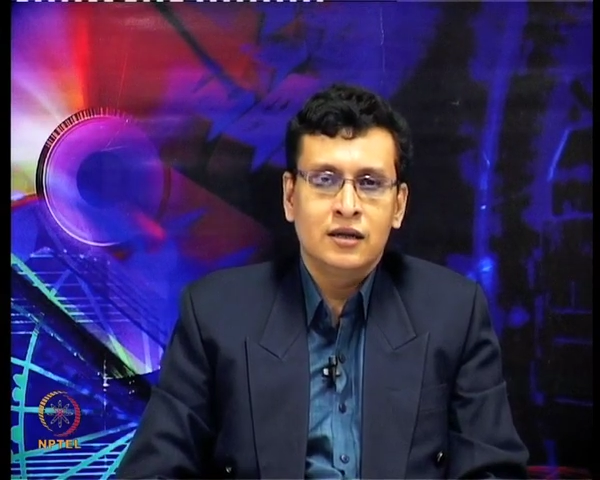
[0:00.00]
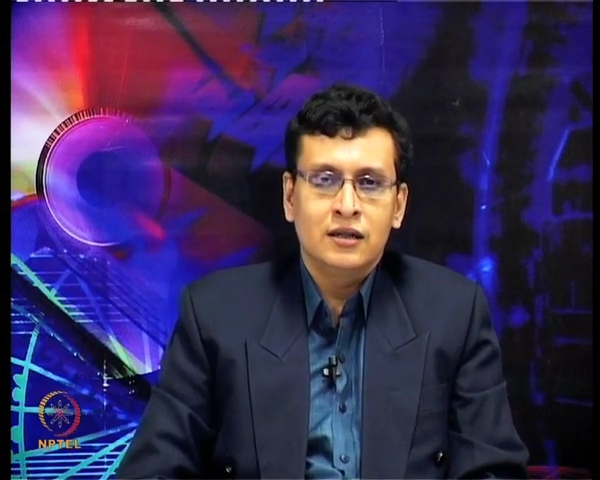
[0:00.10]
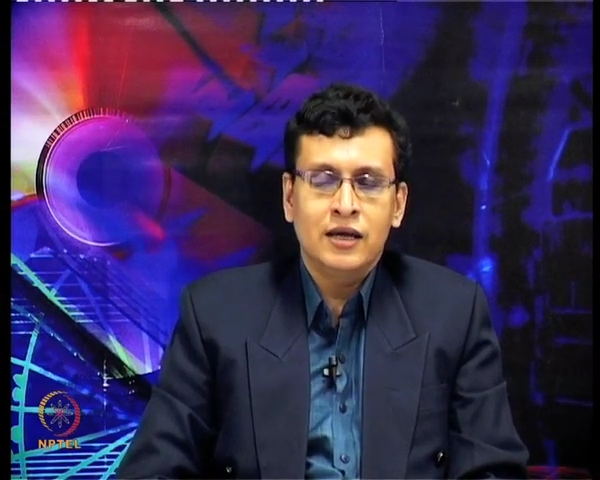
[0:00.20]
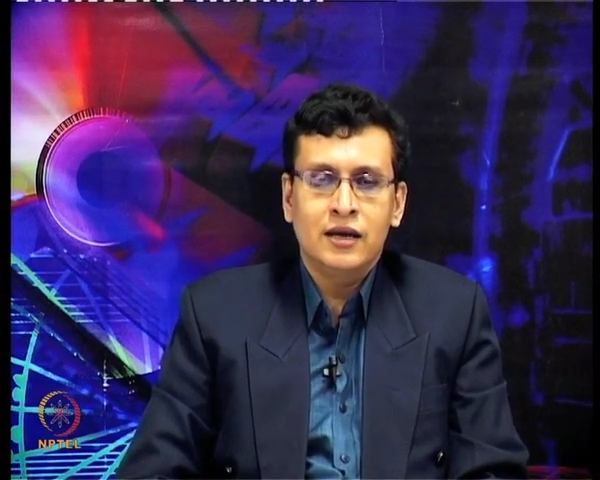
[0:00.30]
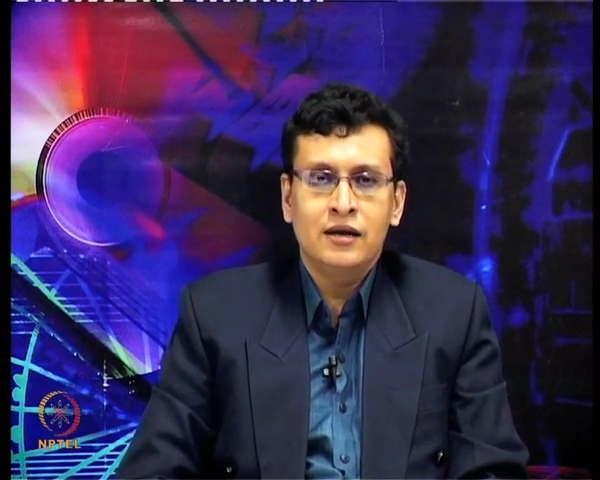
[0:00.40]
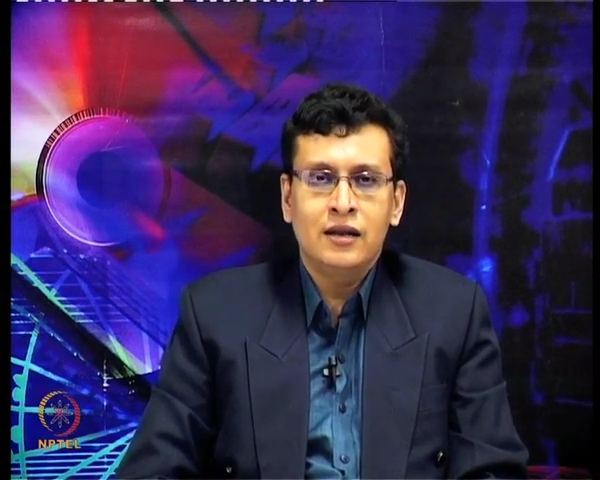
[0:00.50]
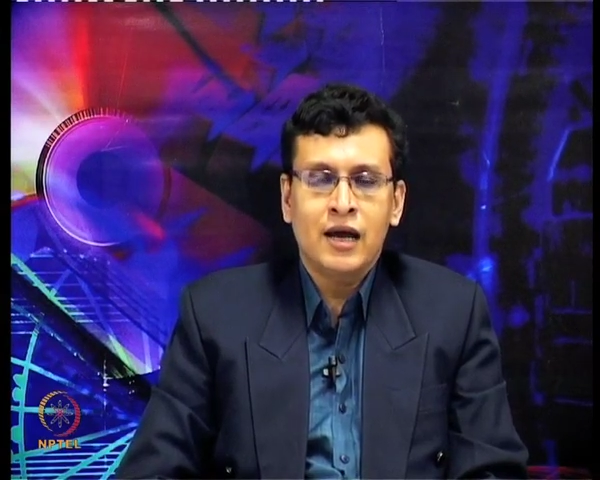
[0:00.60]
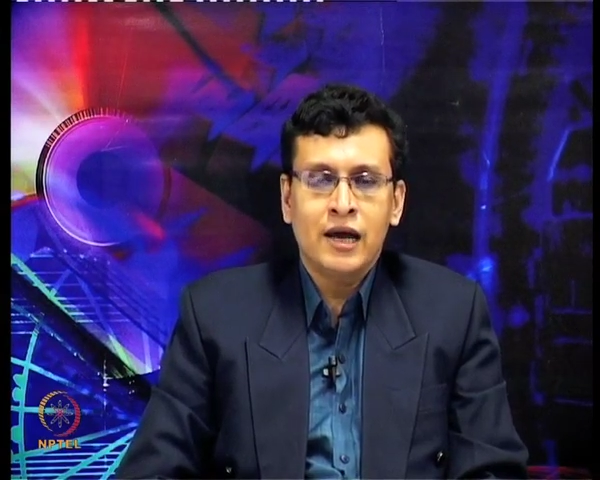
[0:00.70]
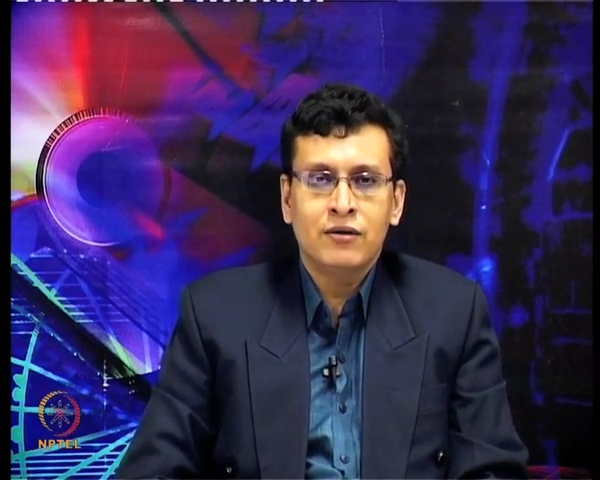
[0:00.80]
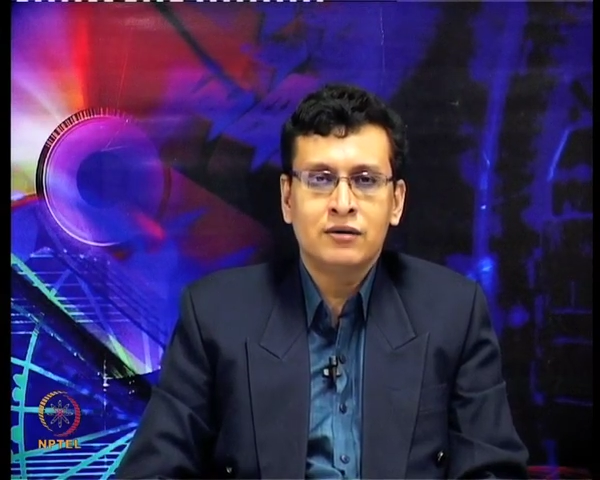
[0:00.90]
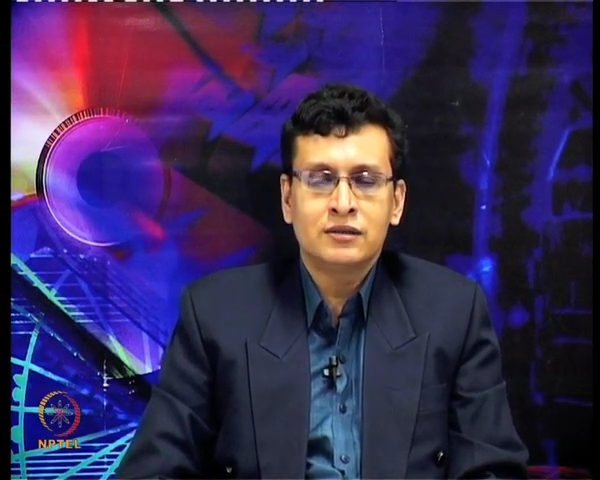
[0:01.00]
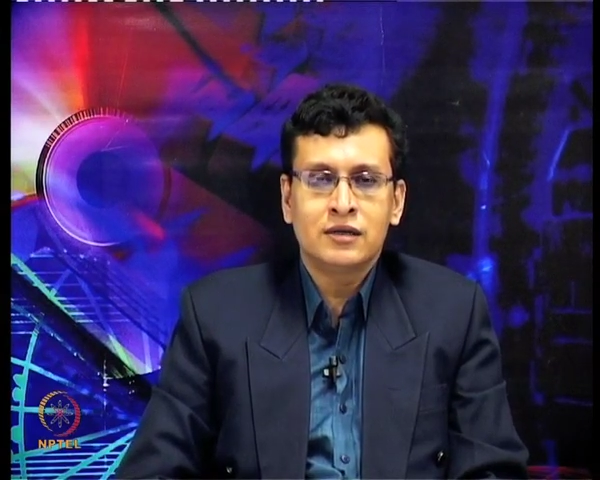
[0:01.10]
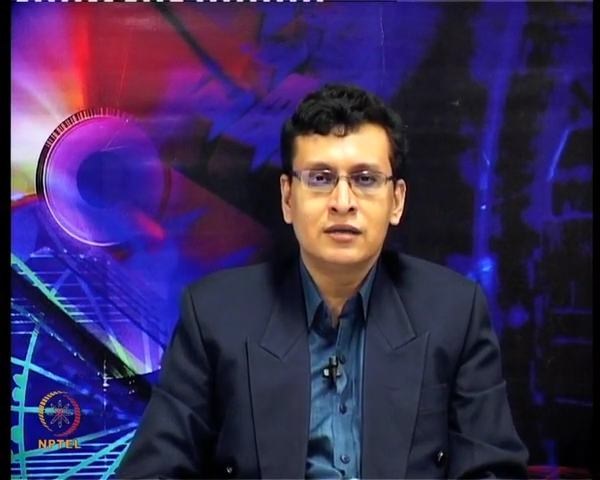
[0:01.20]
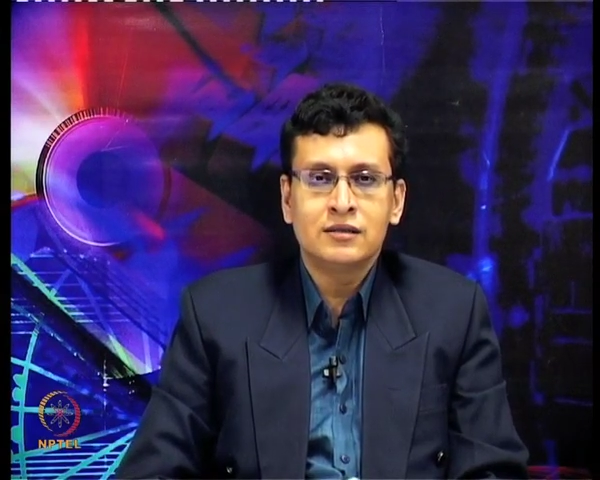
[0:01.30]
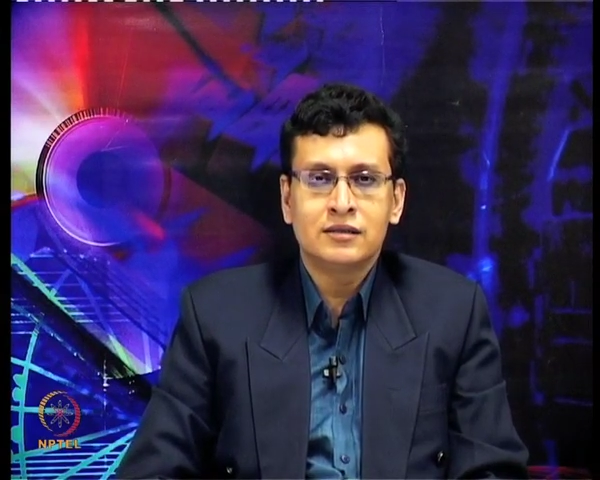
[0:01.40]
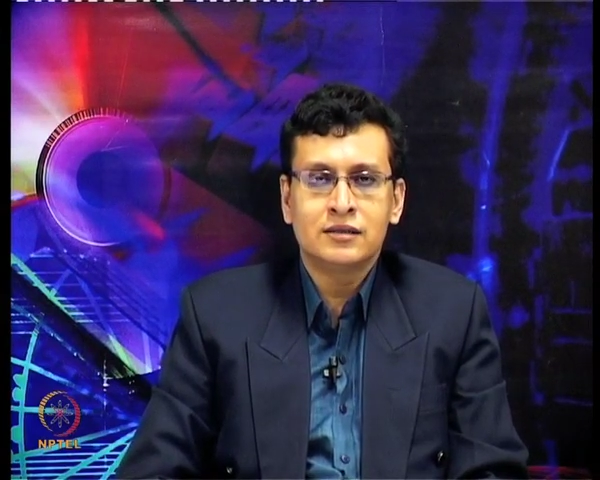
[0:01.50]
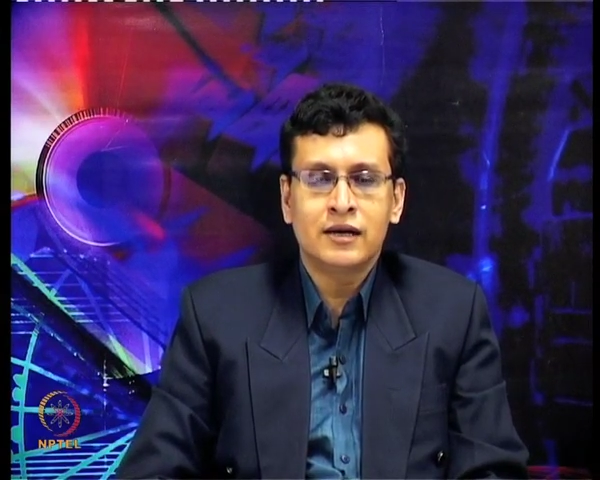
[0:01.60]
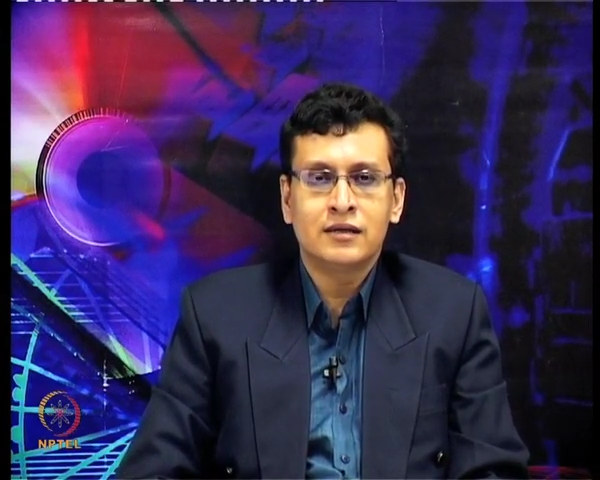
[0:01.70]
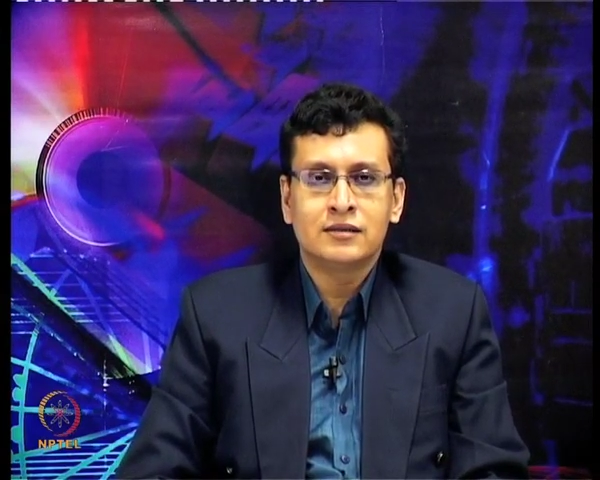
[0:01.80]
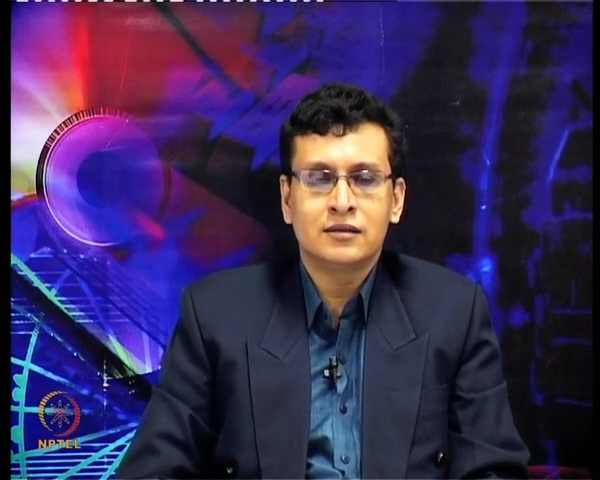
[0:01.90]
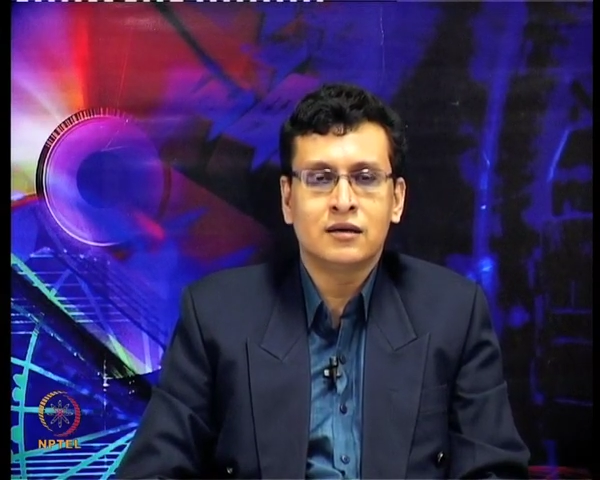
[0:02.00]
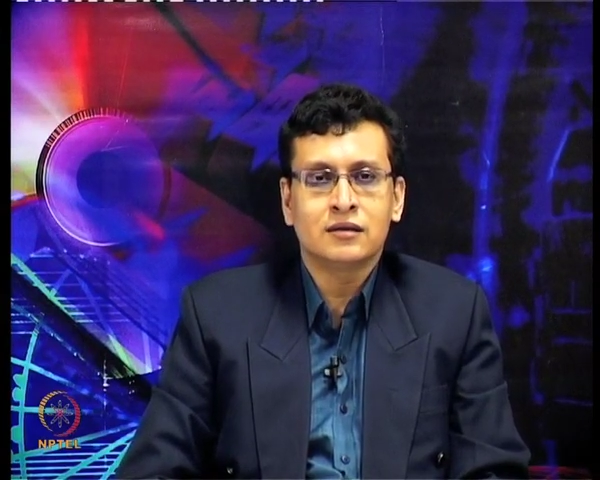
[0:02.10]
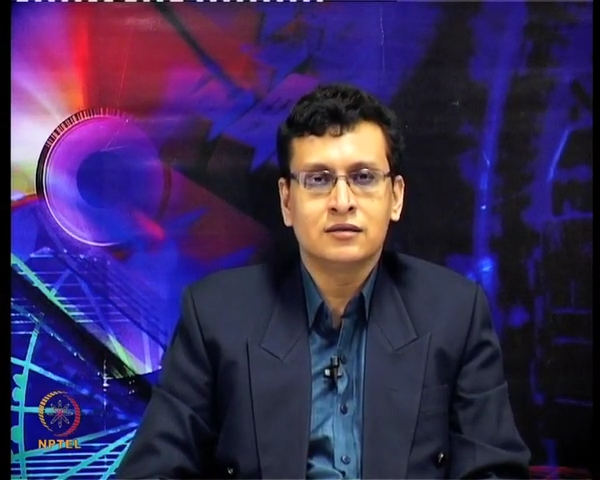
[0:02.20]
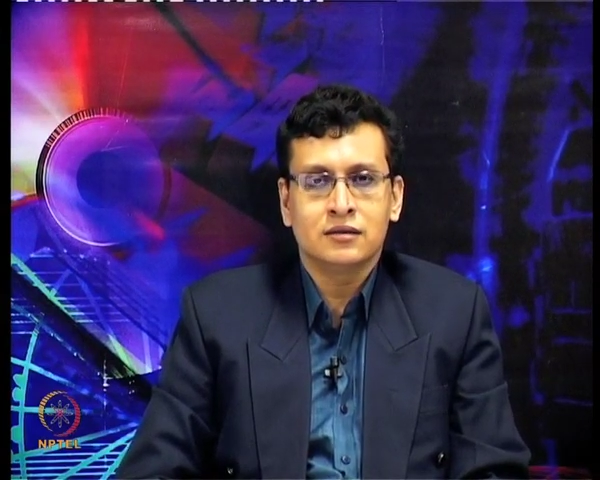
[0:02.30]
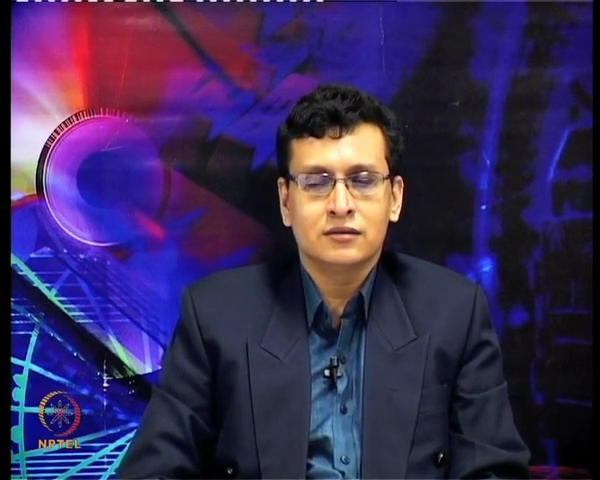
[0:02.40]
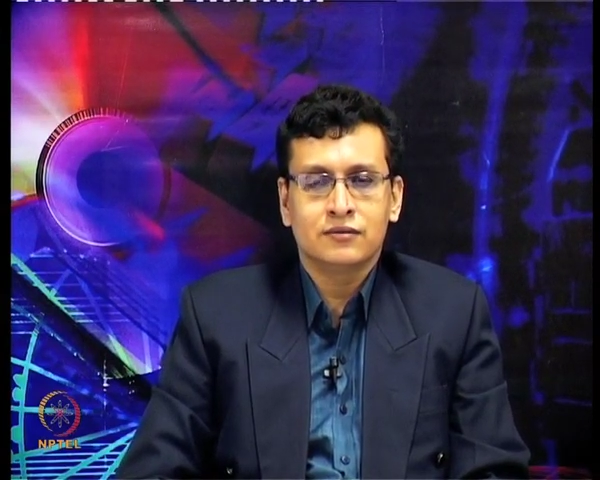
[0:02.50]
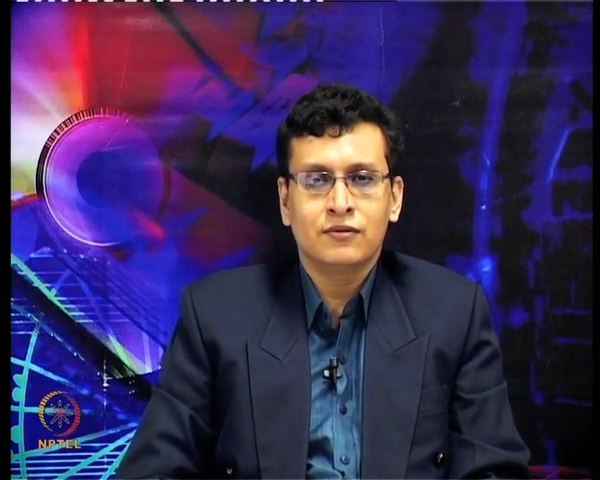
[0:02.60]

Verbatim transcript: they rely on certain set structures.